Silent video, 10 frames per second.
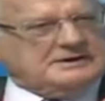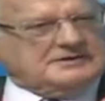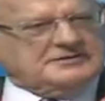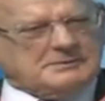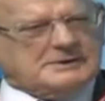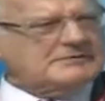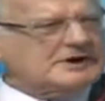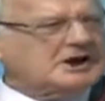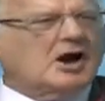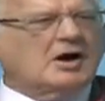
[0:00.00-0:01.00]
something of a
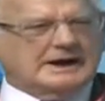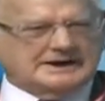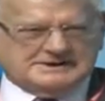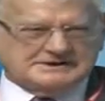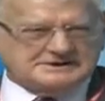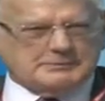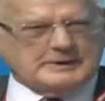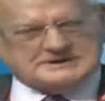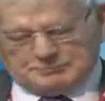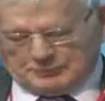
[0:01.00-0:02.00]
guide to
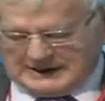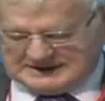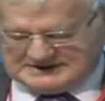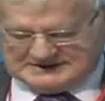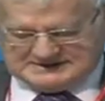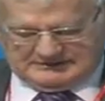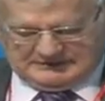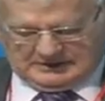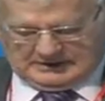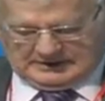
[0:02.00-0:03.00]
best practice, if
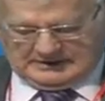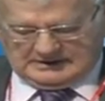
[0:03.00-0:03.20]
you like,